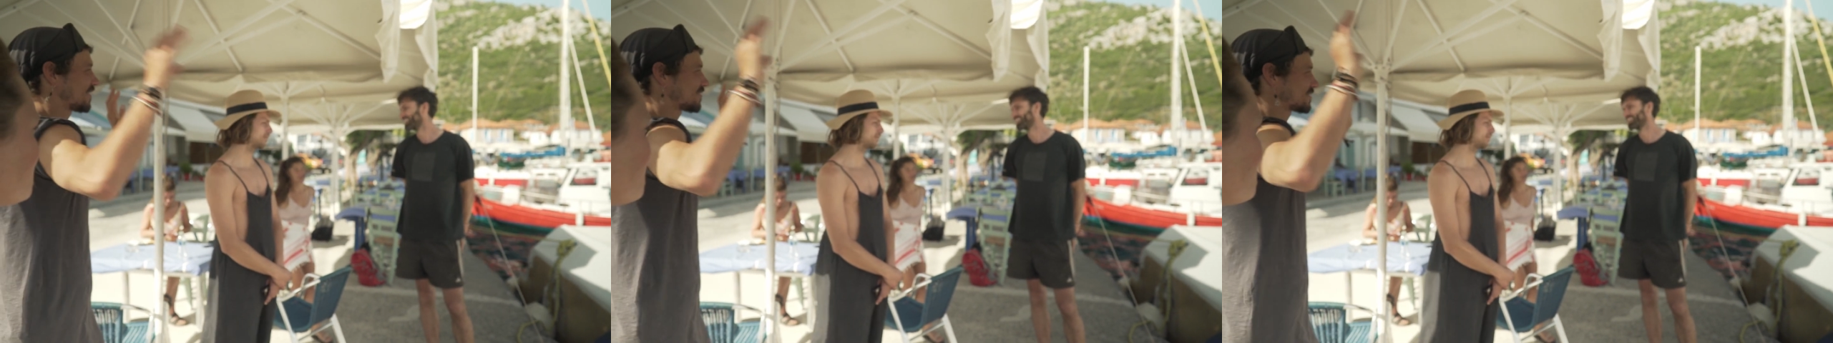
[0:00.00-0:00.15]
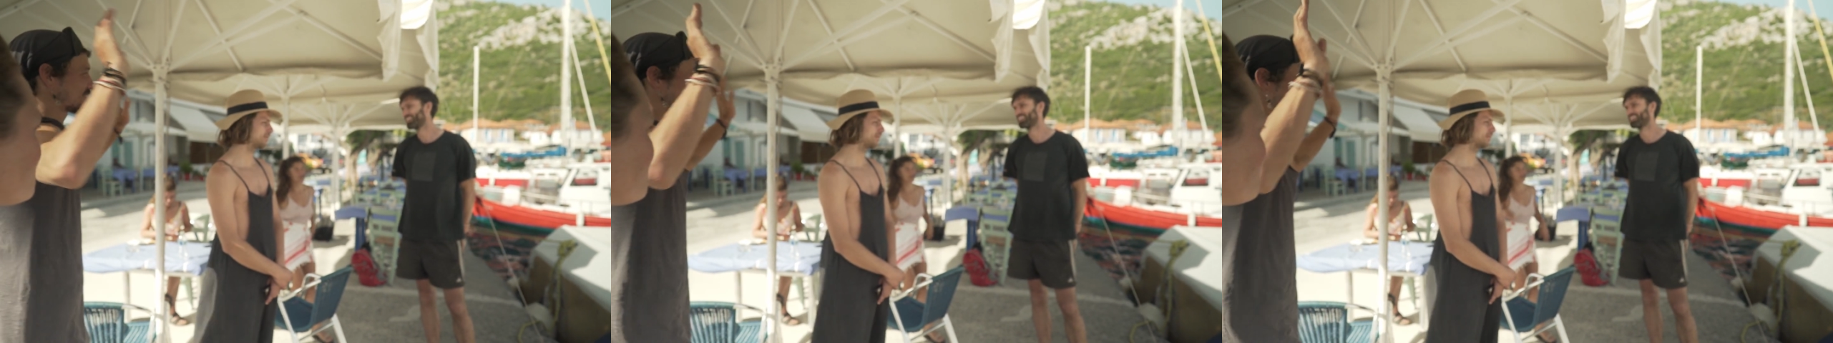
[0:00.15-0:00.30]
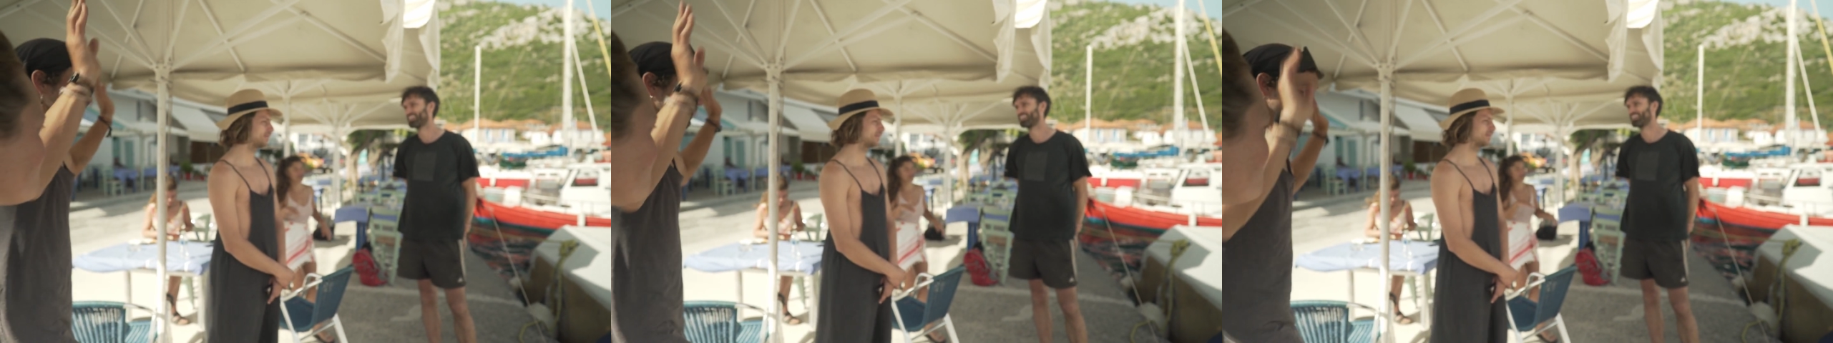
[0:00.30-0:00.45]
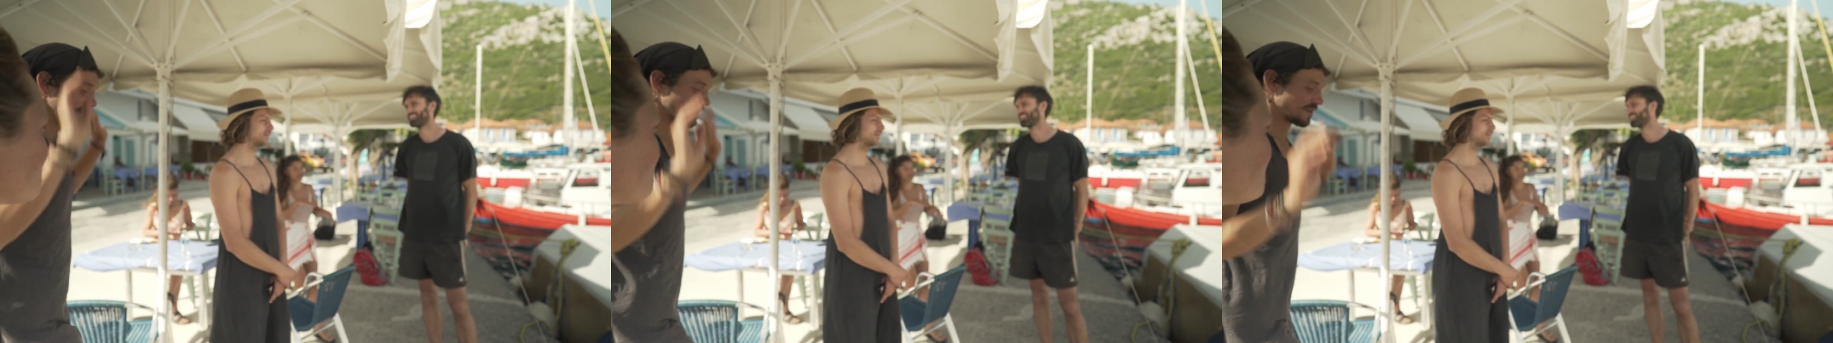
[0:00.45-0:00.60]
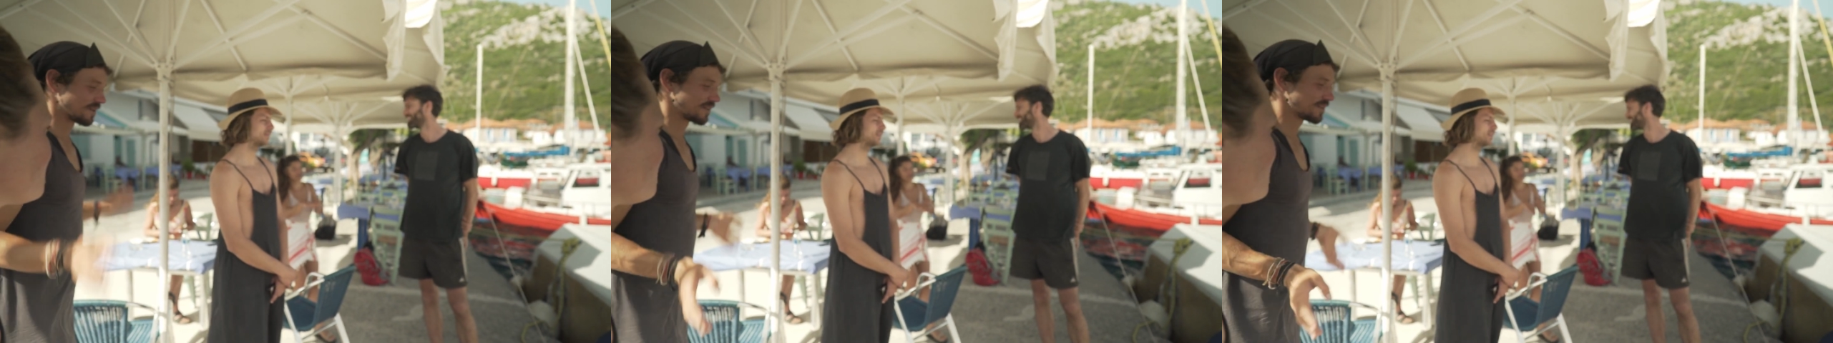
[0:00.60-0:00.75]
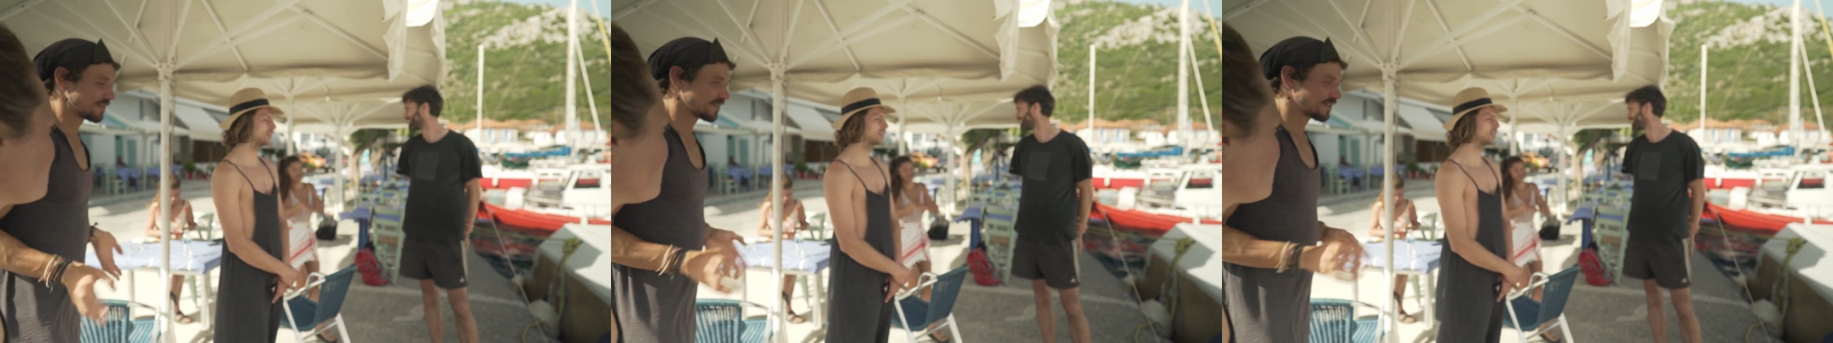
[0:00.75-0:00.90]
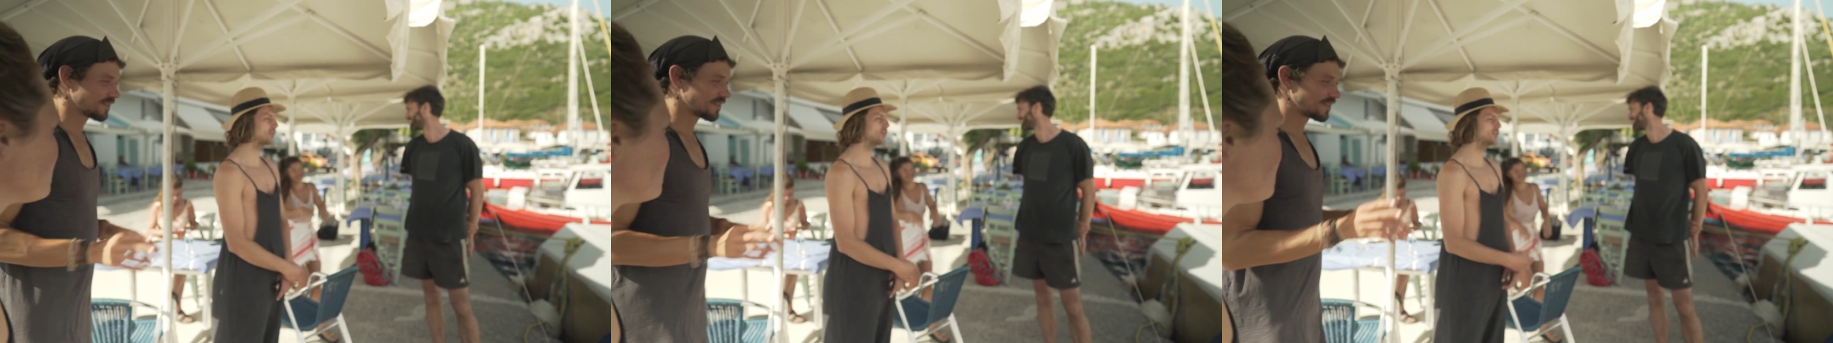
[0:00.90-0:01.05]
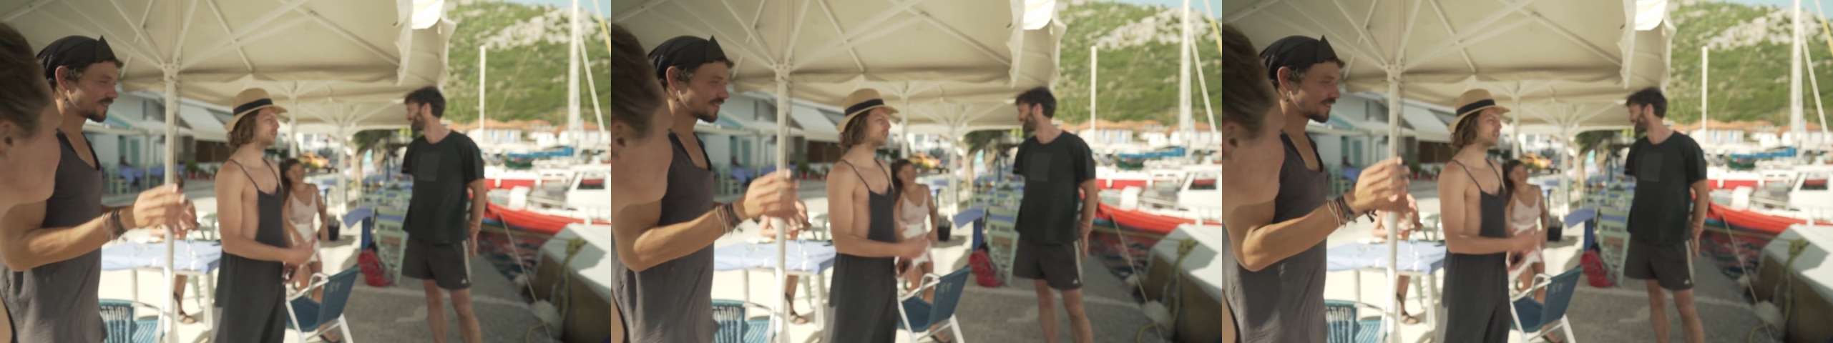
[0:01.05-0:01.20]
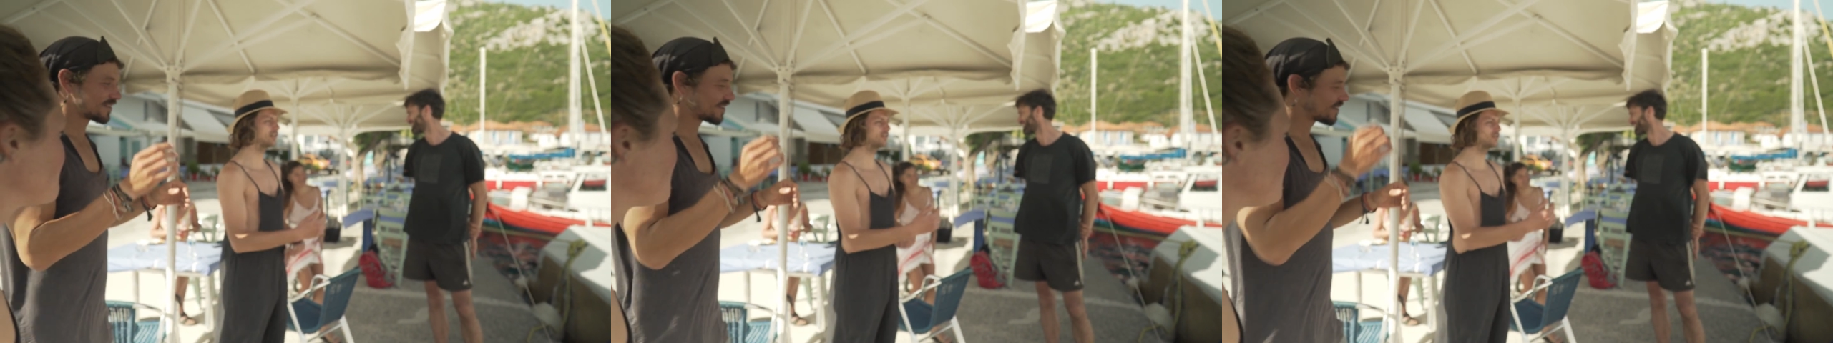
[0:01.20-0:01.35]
inspiration.